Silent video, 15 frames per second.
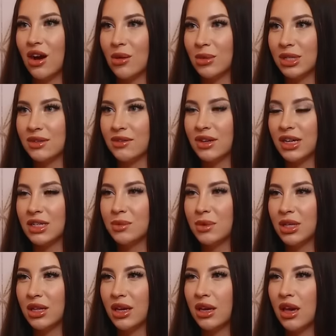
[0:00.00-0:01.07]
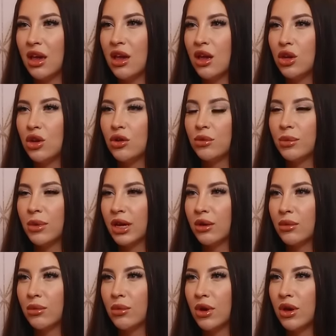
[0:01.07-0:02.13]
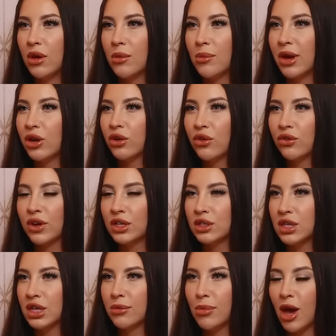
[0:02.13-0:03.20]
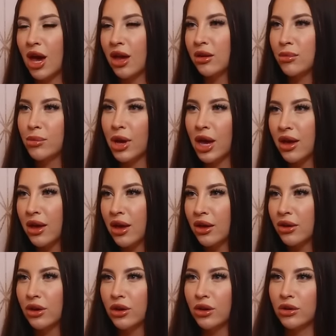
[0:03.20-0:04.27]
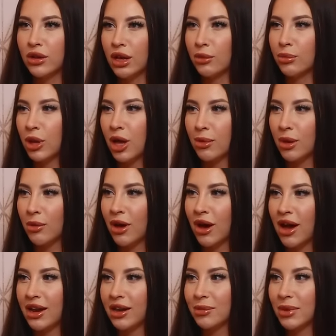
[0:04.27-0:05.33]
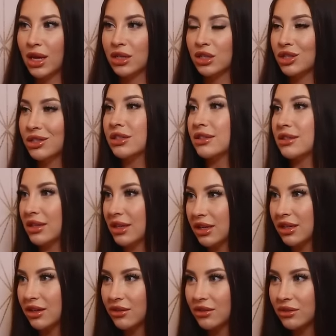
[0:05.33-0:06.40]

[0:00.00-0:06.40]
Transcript: comments of guys being like, you know, my my girlfriend's like bad in bed or like blah blah blah and i'm like she just doesn't like you